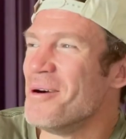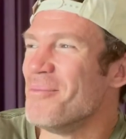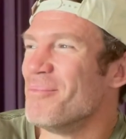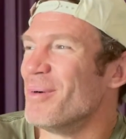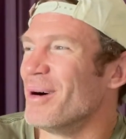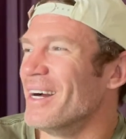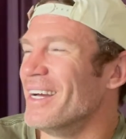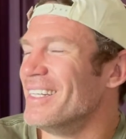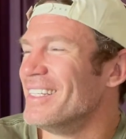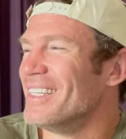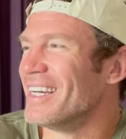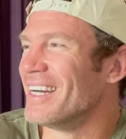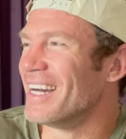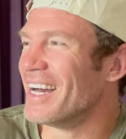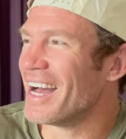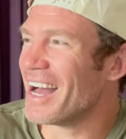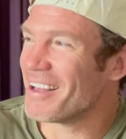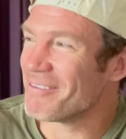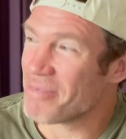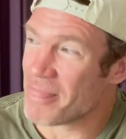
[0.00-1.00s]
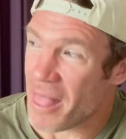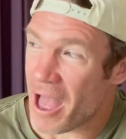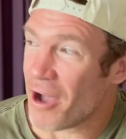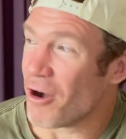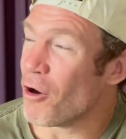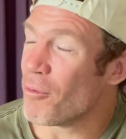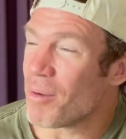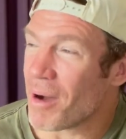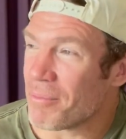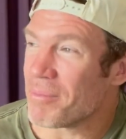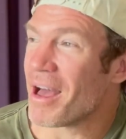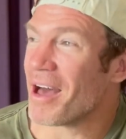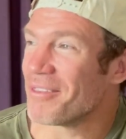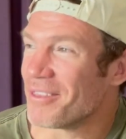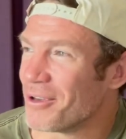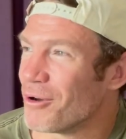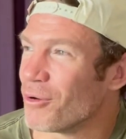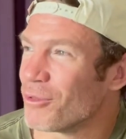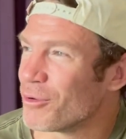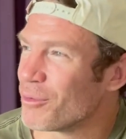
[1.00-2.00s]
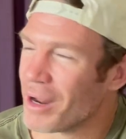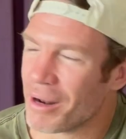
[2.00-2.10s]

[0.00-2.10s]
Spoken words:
But I hope I'm not the only one.